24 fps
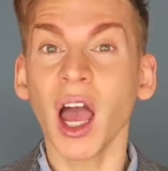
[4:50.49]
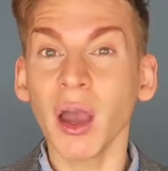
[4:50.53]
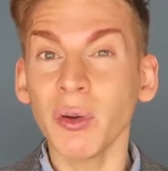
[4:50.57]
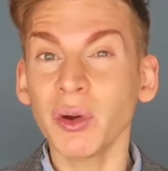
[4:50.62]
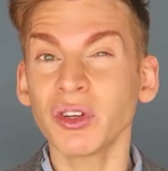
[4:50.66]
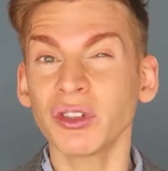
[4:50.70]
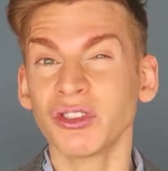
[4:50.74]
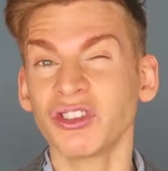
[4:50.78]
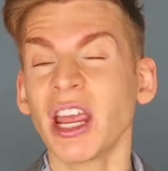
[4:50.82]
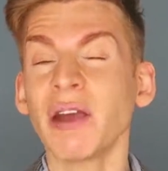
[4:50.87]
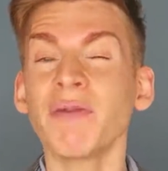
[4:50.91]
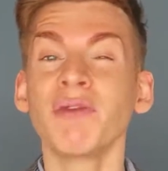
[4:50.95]
I
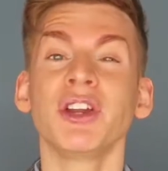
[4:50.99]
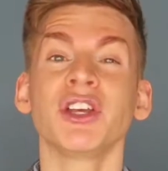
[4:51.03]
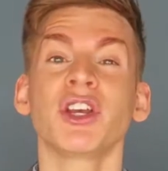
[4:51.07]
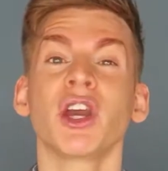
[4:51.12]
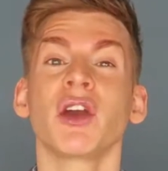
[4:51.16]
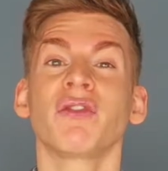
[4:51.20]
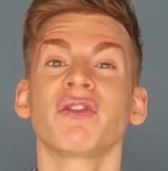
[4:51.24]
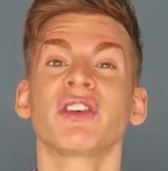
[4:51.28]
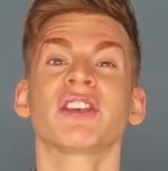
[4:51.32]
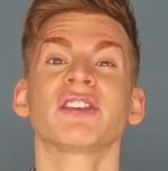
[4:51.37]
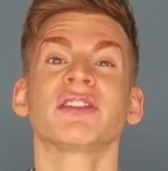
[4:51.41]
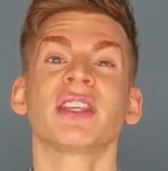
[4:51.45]
would generally
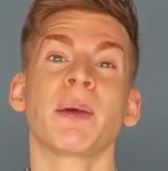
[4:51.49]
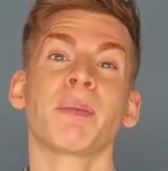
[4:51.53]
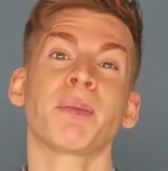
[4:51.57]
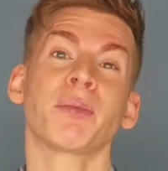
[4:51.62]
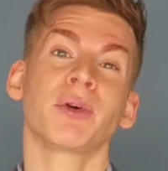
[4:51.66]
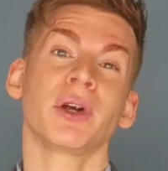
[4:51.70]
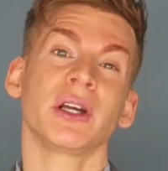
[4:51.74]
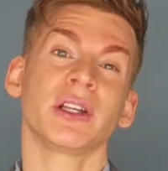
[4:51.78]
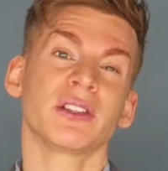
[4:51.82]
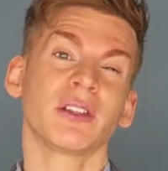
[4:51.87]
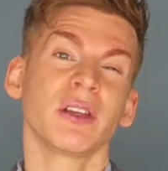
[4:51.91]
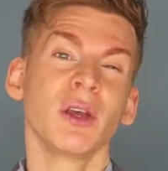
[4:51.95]
go for
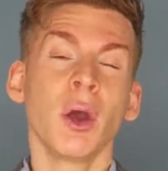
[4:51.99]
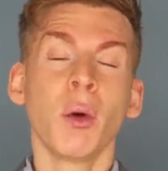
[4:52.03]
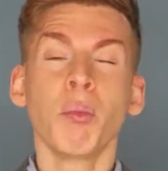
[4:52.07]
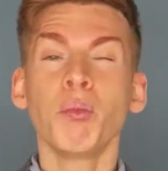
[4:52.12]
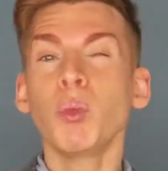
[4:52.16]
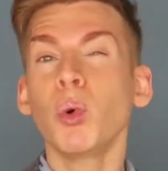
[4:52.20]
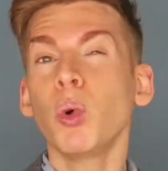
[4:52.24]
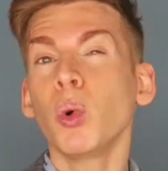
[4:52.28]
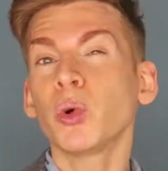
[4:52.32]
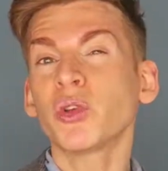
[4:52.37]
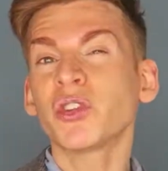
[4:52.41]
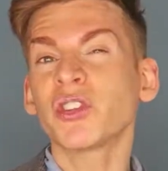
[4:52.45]
separates,
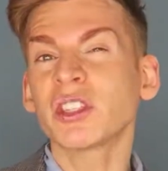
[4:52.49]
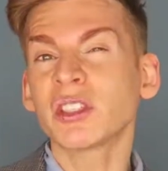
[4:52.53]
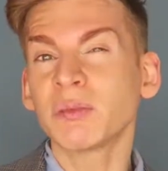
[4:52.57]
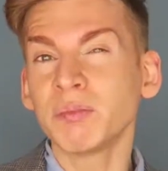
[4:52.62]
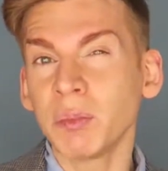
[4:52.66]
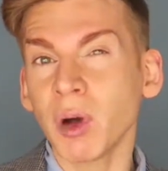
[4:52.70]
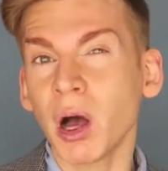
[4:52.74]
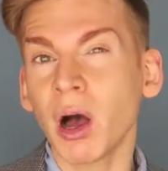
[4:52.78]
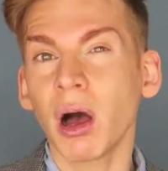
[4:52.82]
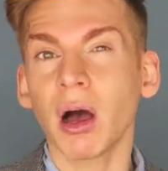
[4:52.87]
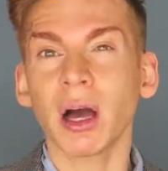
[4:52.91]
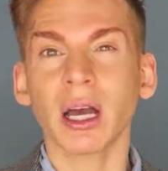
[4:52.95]
more
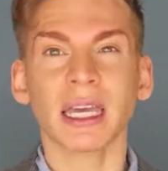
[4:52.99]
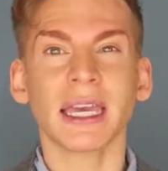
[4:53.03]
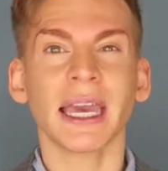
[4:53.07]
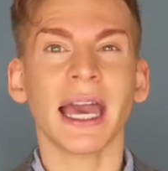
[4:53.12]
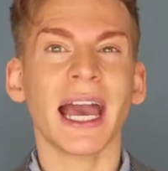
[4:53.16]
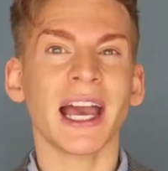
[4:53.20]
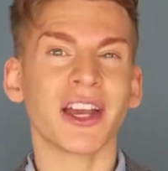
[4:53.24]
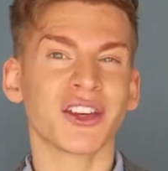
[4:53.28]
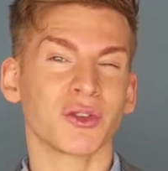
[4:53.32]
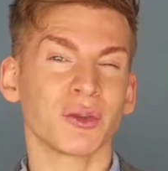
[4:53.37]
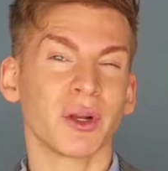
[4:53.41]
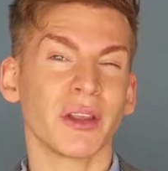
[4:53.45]
smart
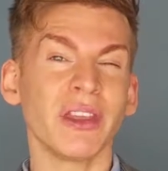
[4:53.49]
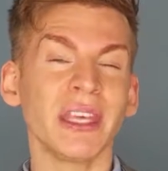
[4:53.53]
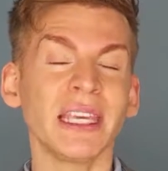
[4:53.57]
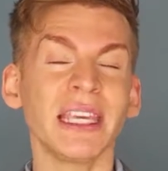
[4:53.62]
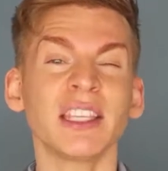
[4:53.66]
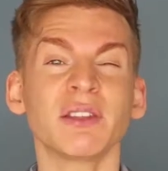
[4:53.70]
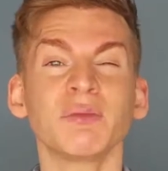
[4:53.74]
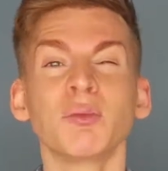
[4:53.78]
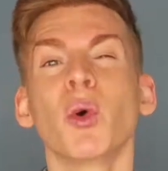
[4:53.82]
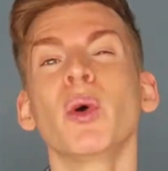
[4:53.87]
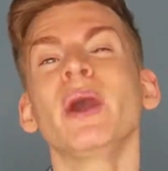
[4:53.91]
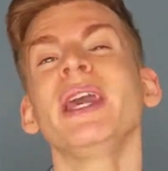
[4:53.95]
casual. I
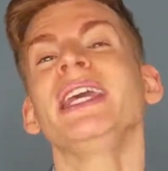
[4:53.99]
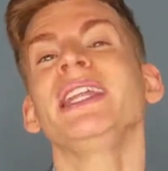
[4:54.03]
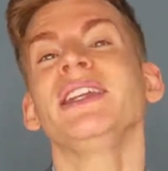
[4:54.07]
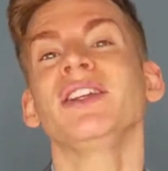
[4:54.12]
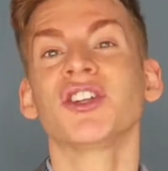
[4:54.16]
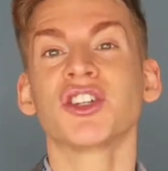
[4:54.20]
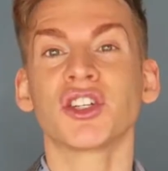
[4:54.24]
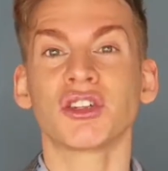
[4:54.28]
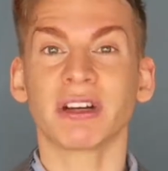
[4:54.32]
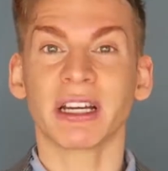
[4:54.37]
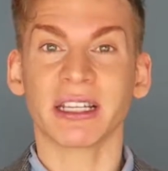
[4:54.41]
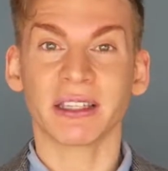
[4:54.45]
think it's more
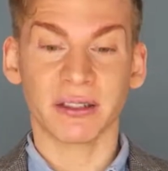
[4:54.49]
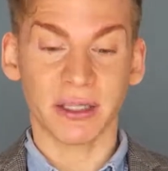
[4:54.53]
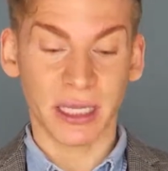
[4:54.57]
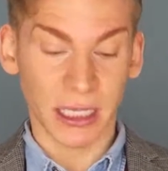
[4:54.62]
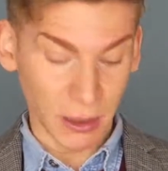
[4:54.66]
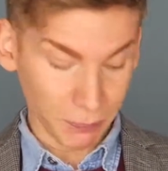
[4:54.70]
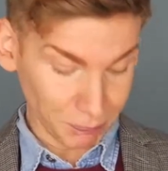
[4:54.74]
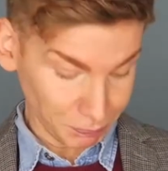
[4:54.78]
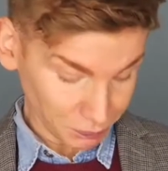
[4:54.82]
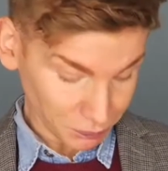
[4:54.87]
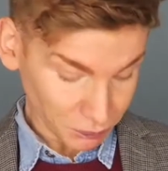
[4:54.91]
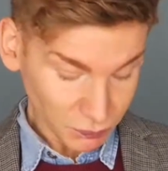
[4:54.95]

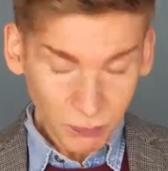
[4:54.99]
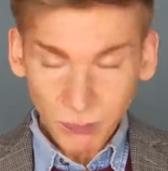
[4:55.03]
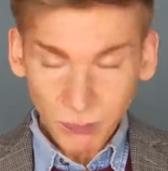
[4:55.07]
interesting